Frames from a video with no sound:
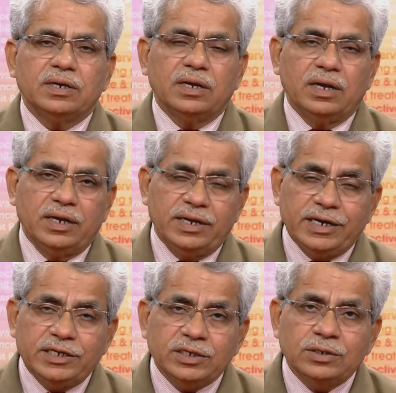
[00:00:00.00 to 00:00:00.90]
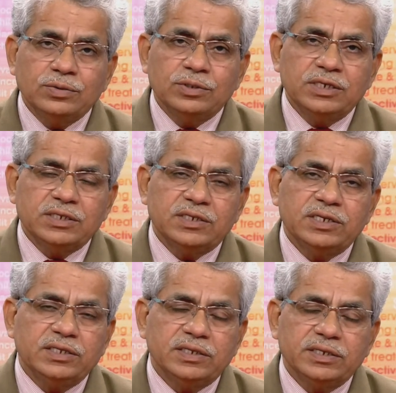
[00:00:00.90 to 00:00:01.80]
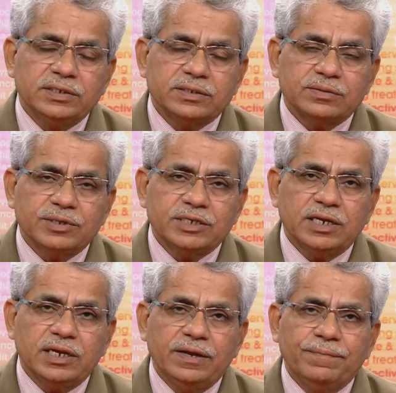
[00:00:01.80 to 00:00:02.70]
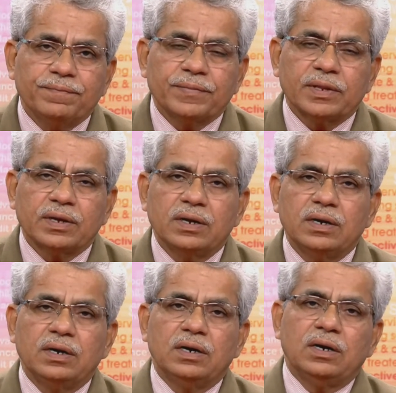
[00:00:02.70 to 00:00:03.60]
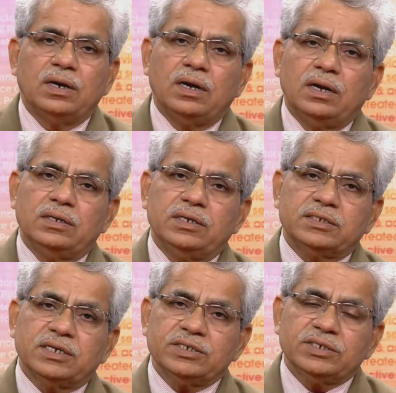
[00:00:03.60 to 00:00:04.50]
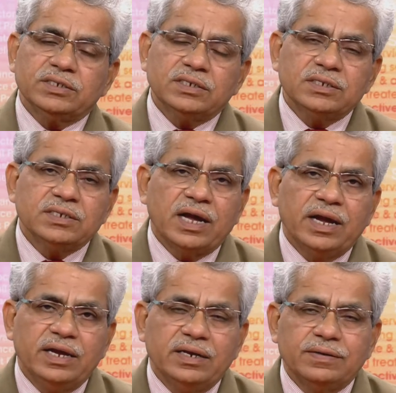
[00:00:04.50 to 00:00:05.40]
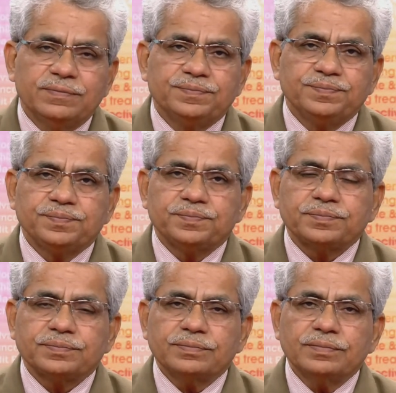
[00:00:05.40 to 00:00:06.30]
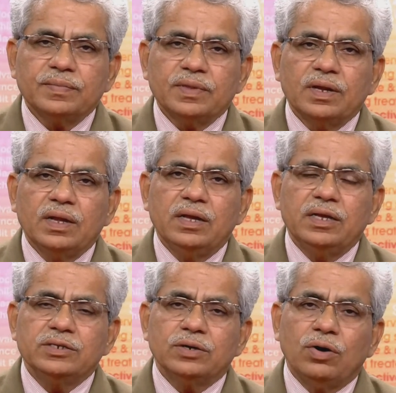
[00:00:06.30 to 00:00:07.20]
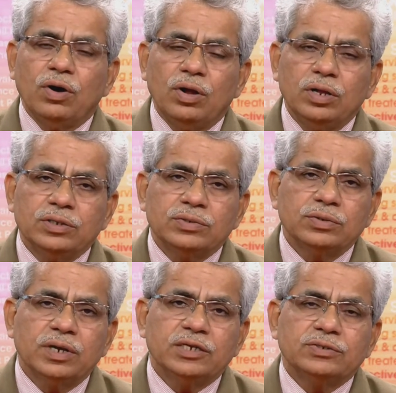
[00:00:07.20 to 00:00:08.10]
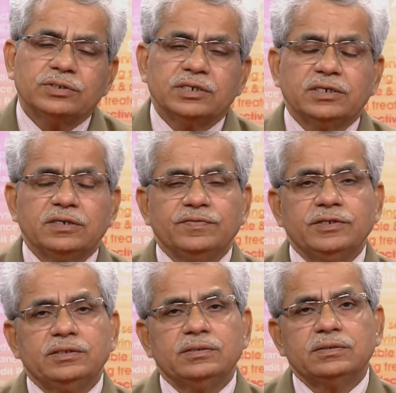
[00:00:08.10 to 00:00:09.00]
In addition to these three things, basically, this construction site is also associated with